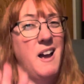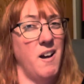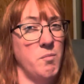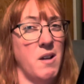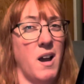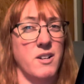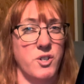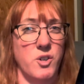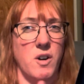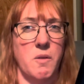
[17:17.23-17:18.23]
I'm not
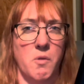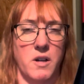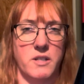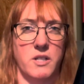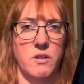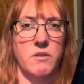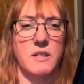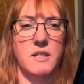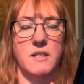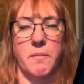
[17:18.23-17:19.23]
sure I want to. This is